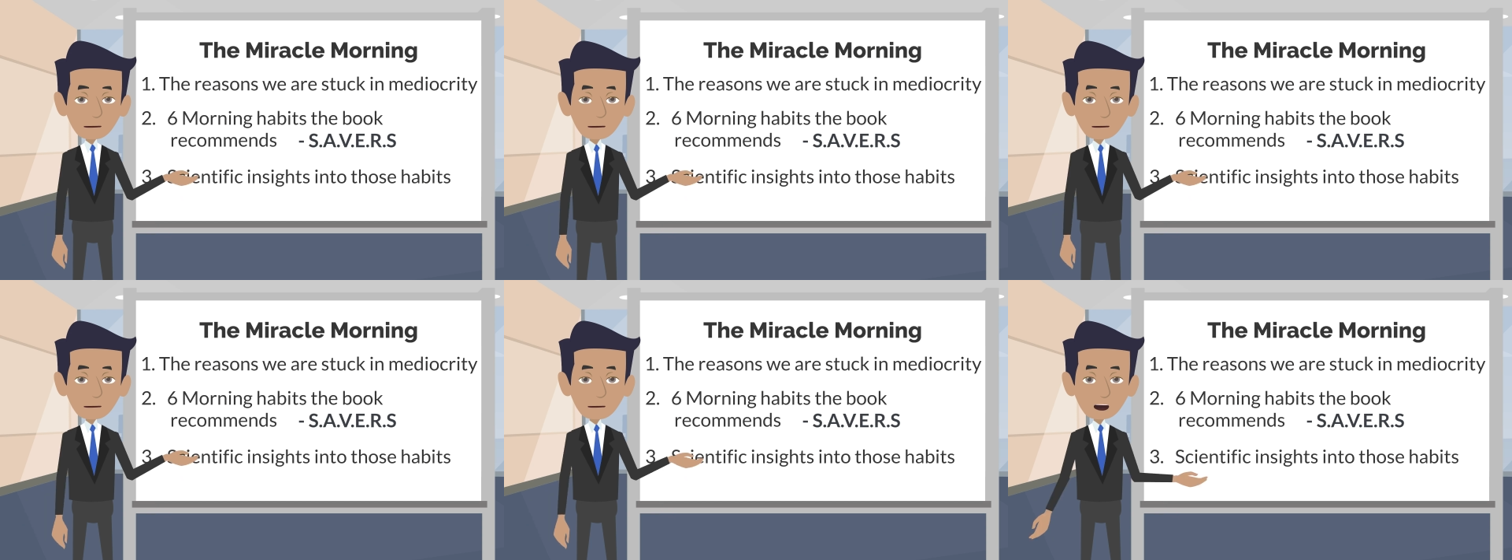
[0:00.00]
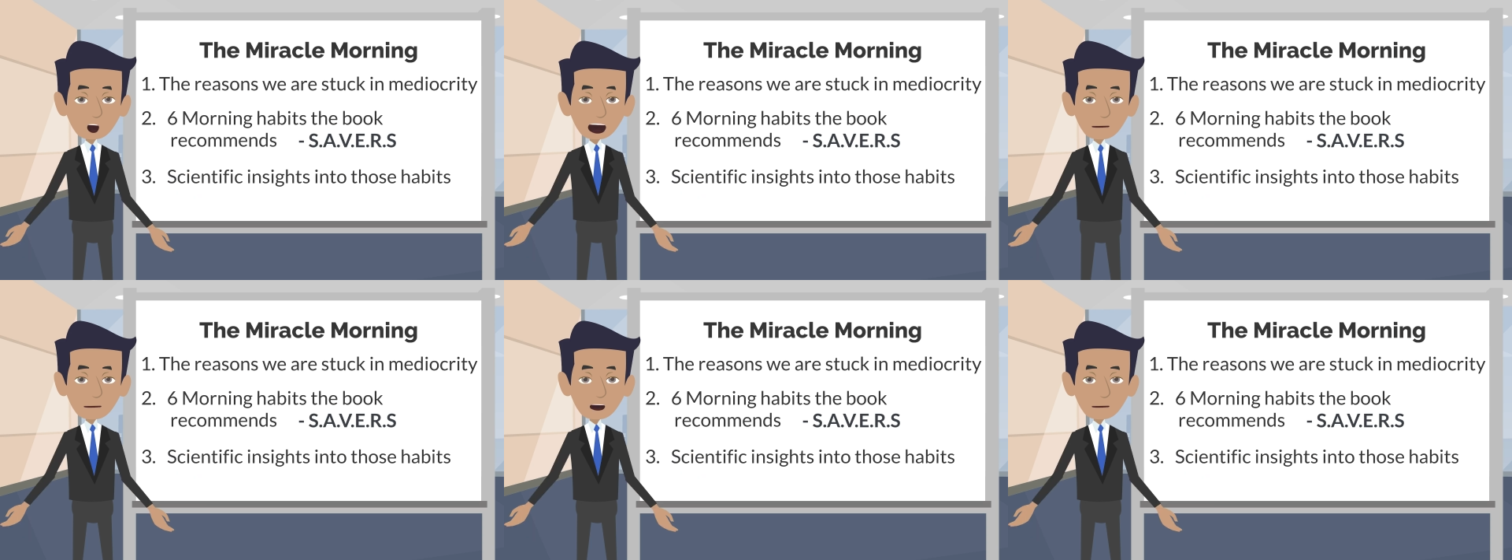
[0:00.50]
Although the
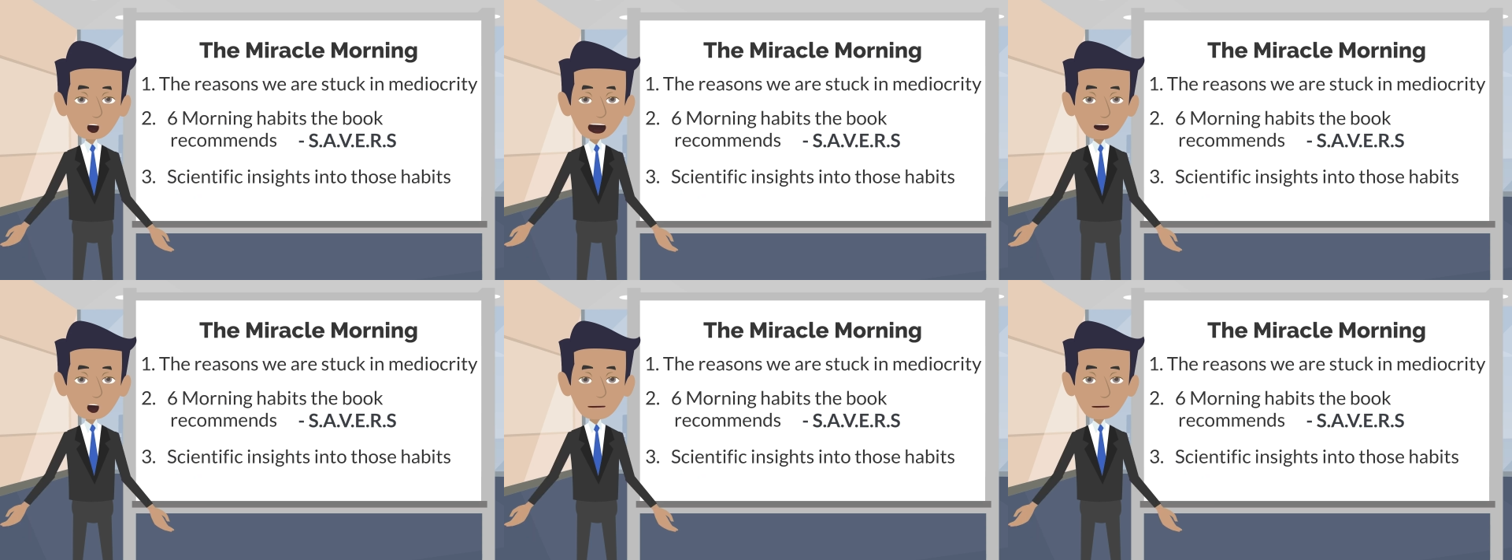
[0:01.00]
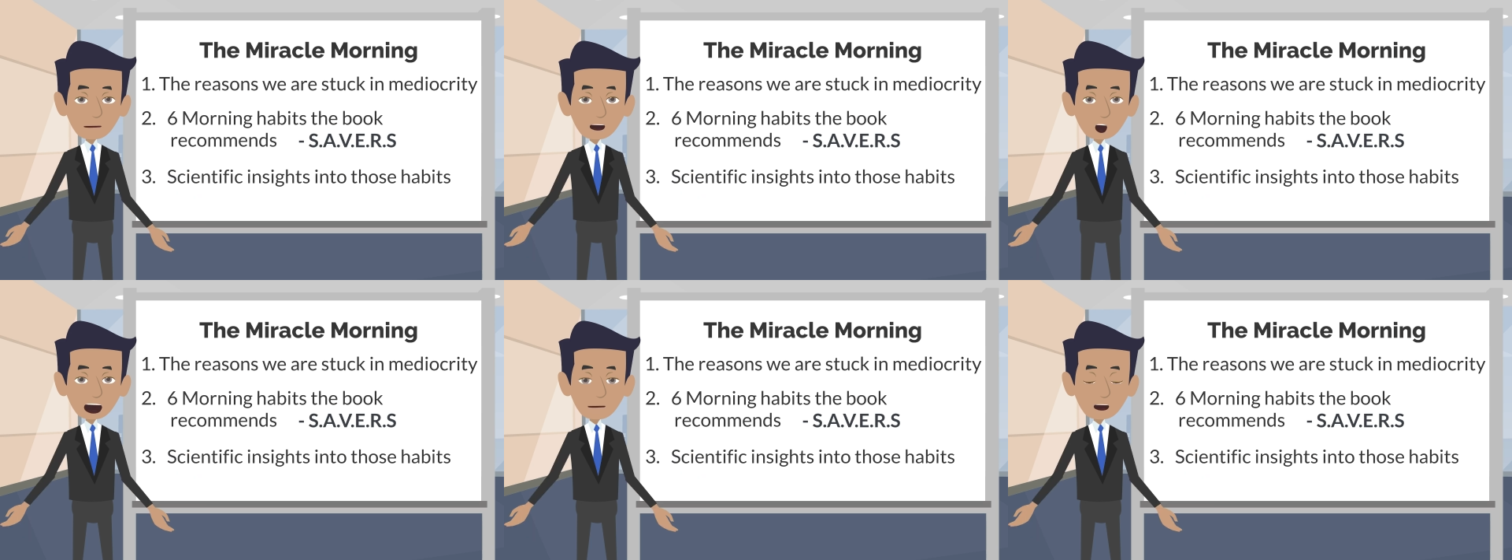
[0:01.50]
miracle morning habits
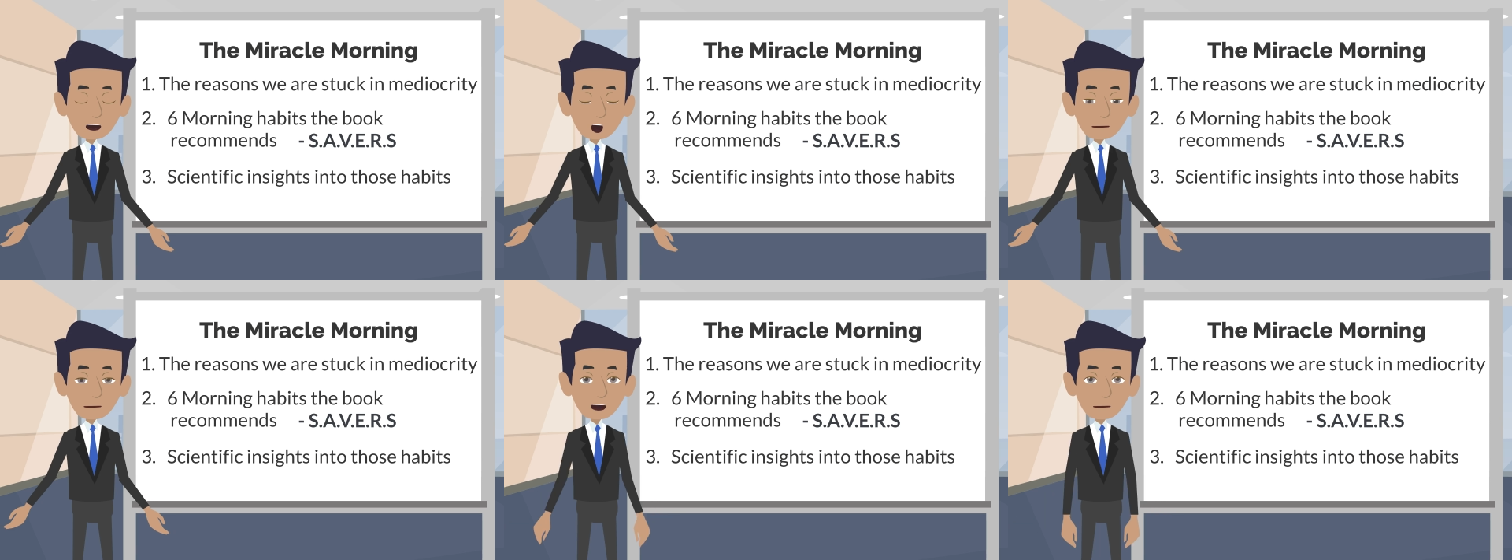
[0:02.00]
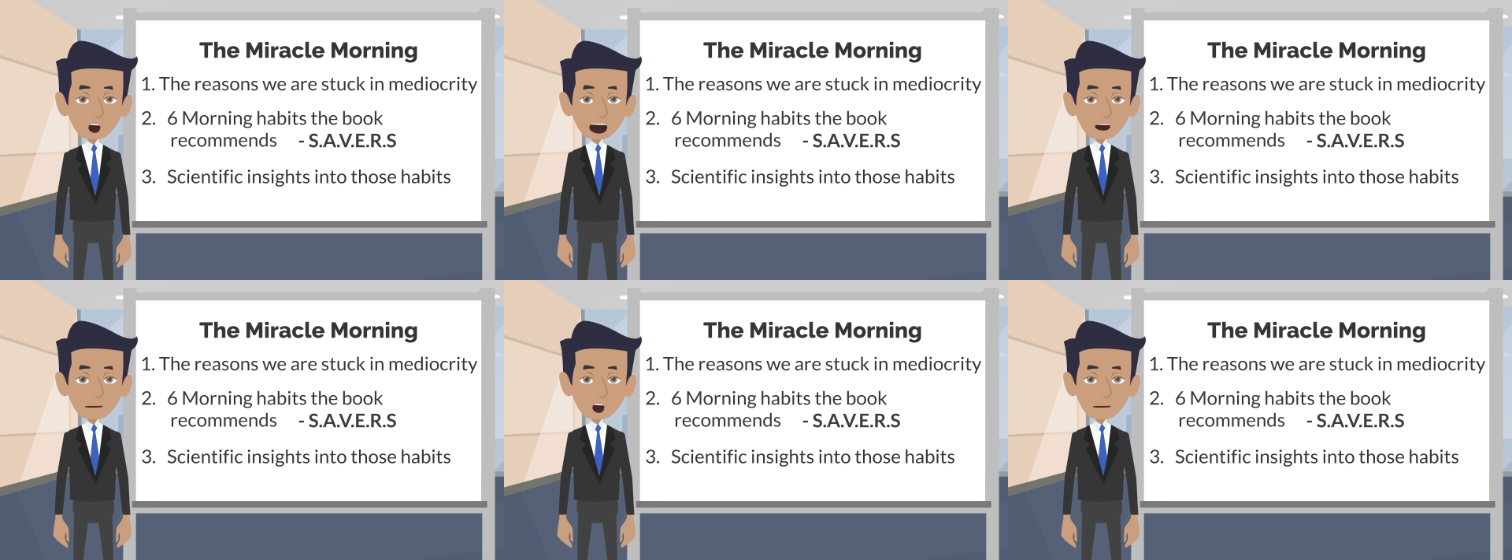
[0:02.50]
seem to be a great way to
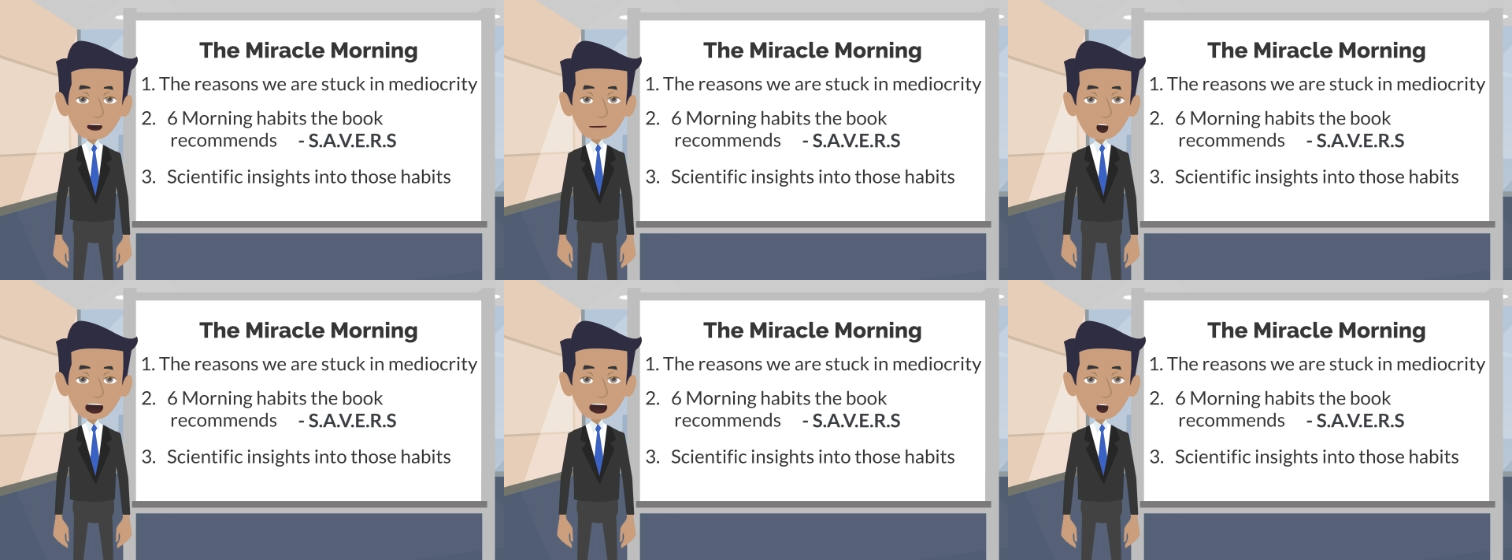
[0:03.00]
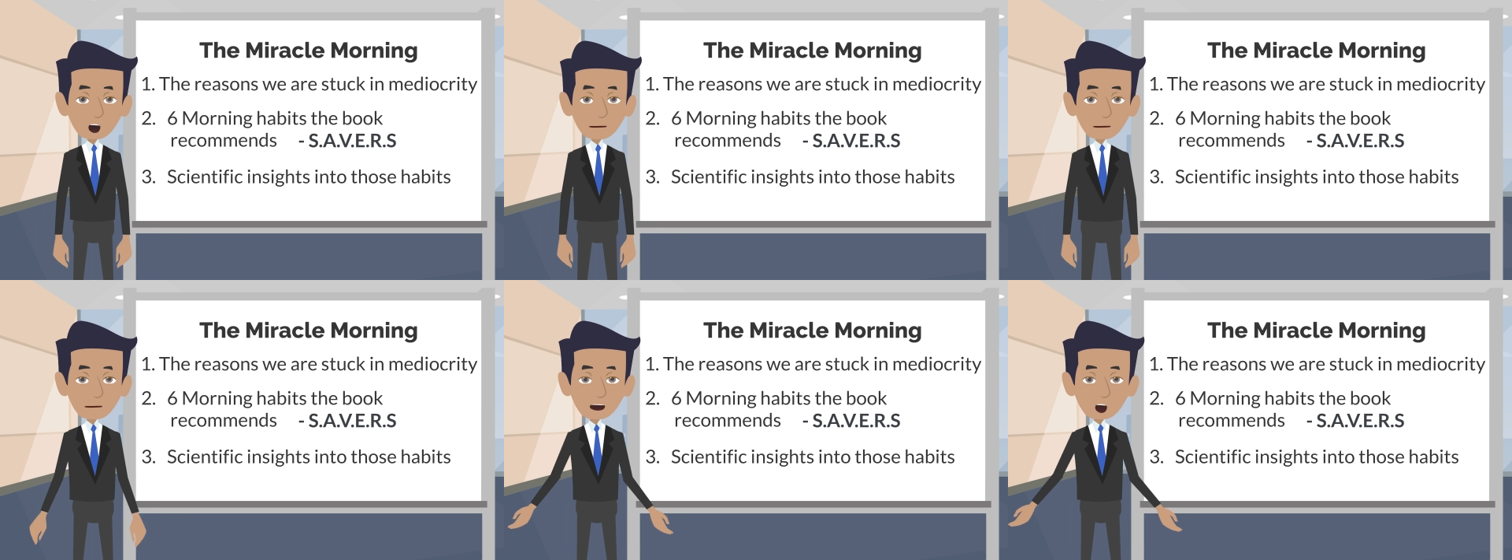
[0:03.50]
improve our
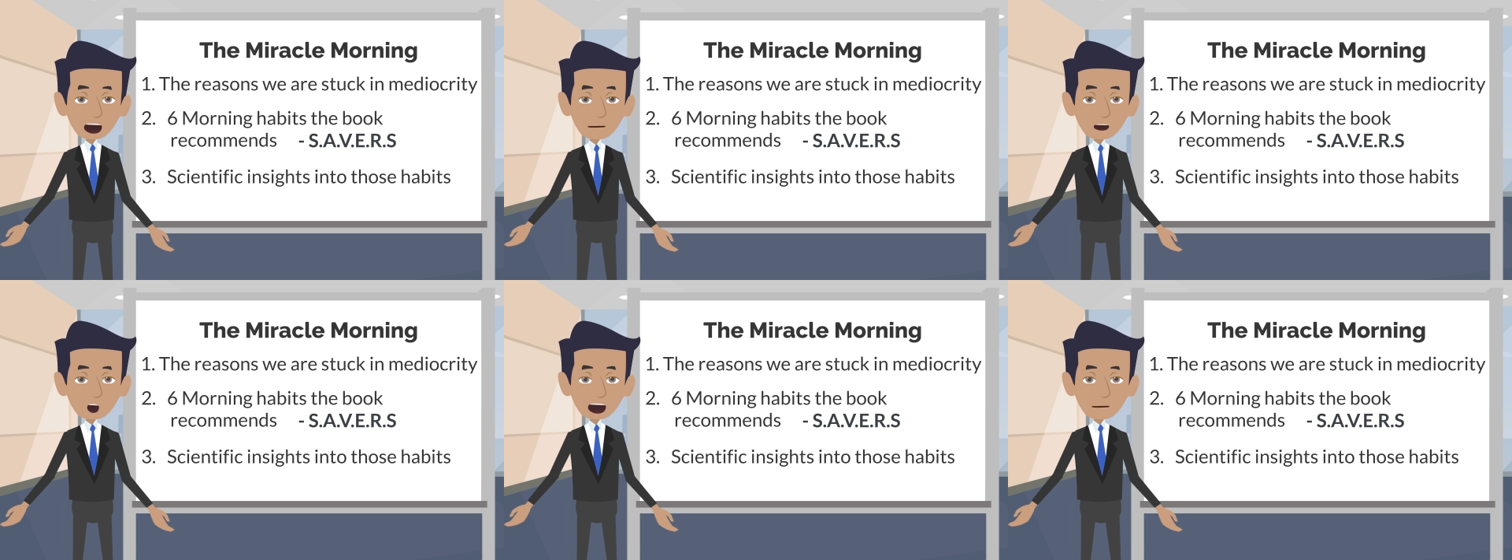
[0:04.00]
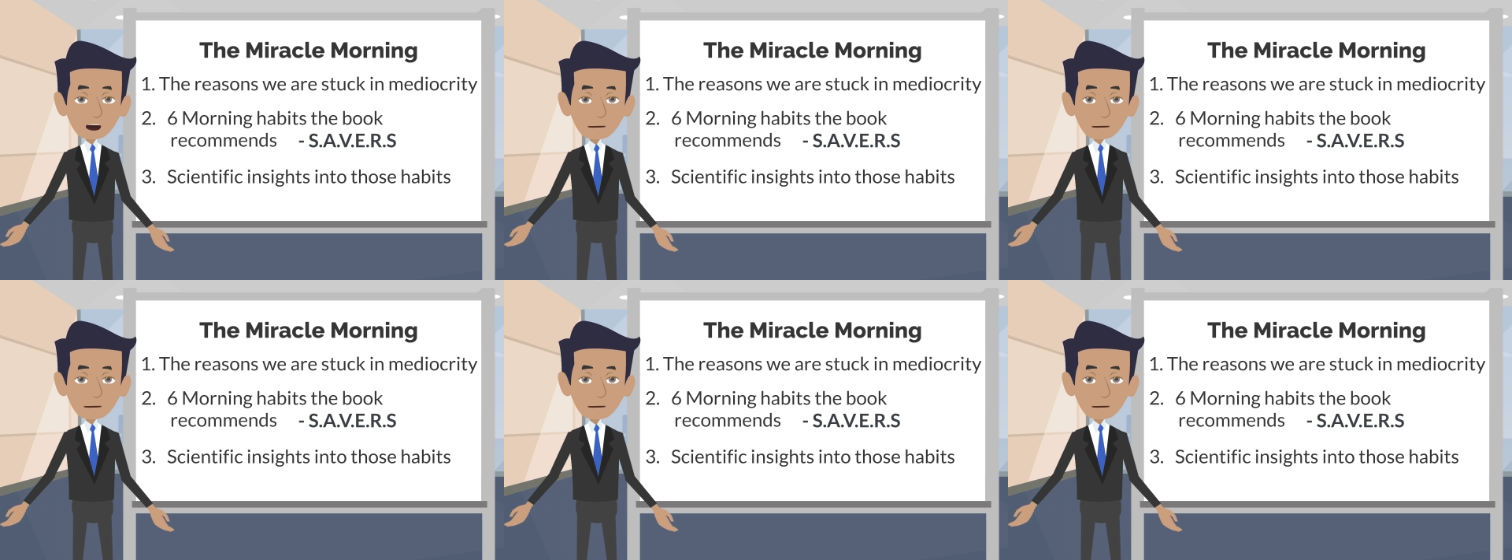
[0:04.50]
lives and actually improve
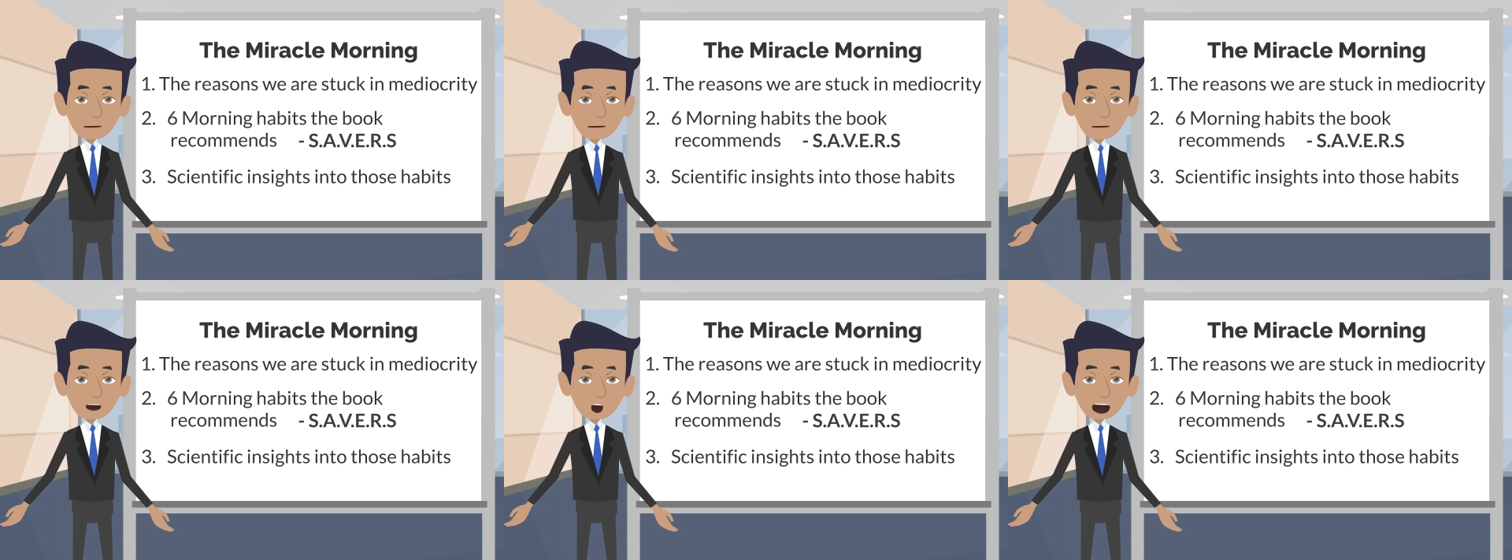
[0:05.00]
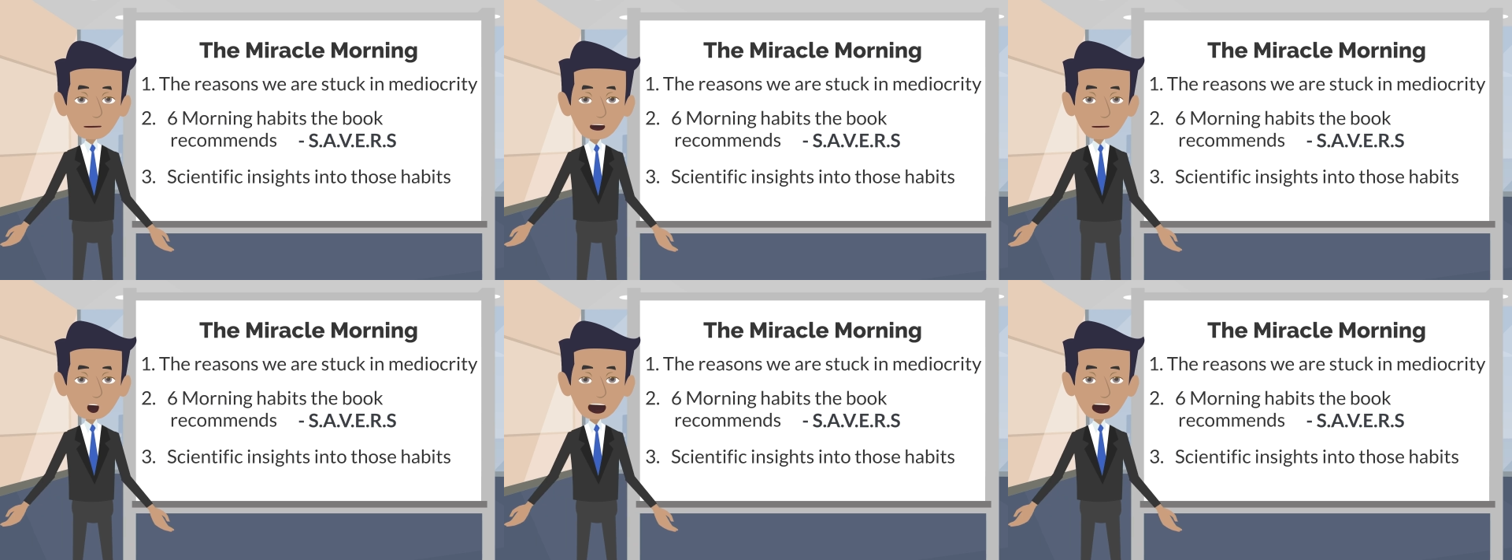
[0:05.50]
a lot of people's
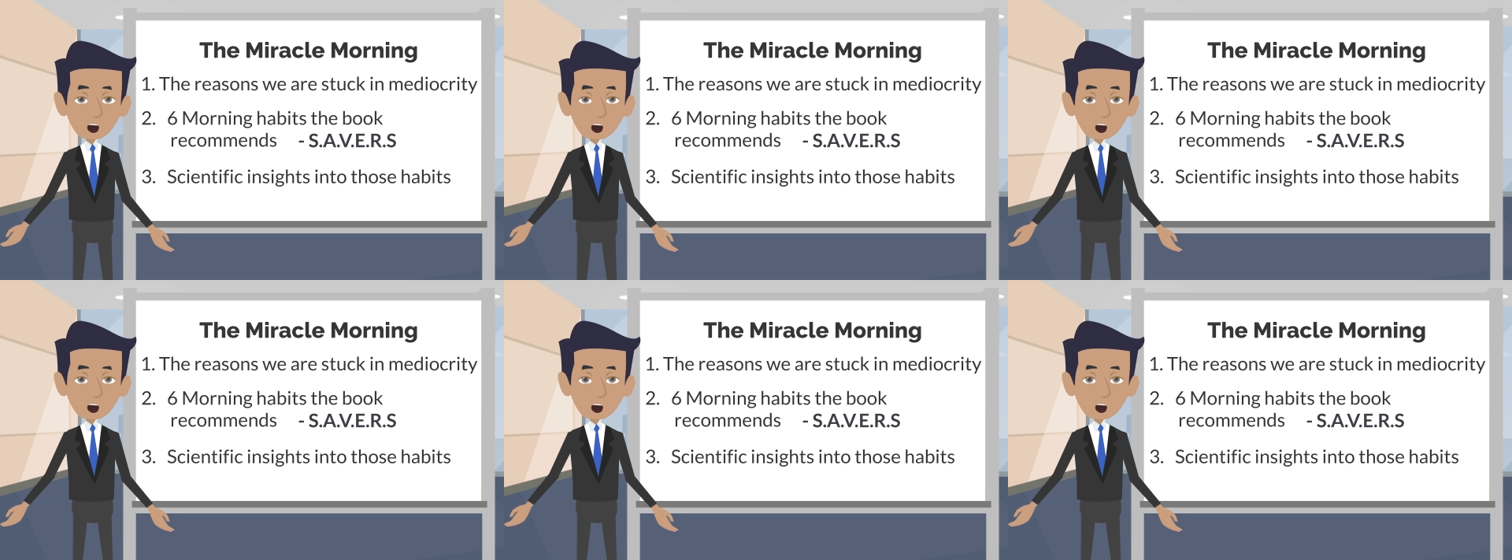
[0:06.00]
lives,